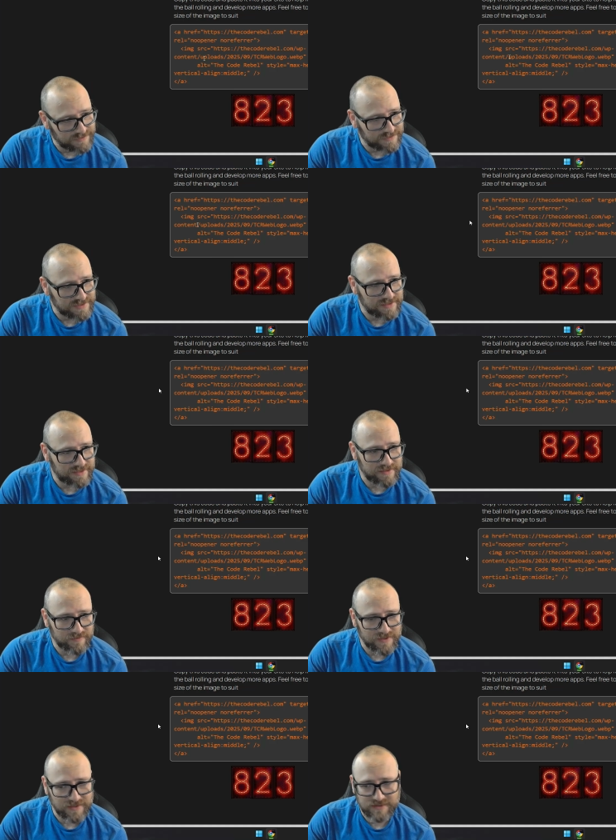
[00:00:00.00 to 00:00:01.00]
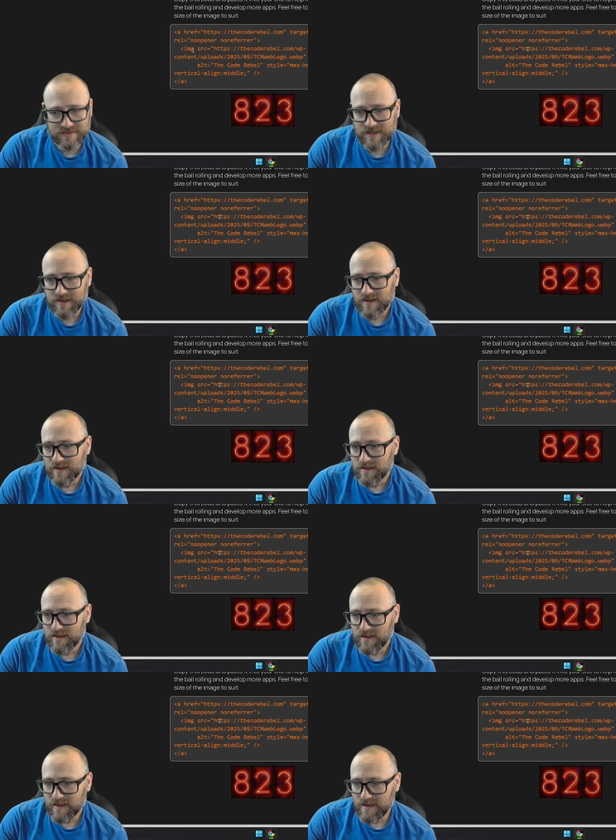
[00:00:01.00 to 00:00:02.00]
does it and it works.
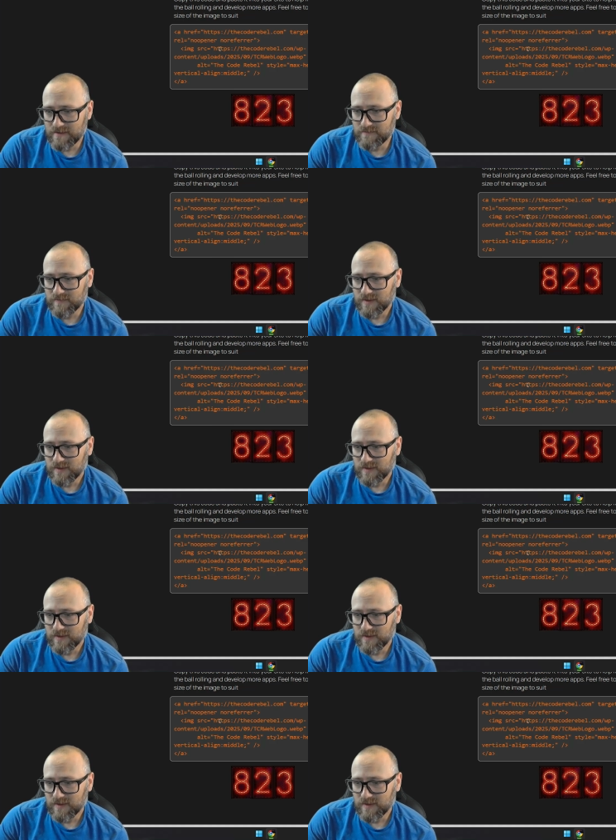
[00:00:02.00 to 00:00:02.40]
Highlight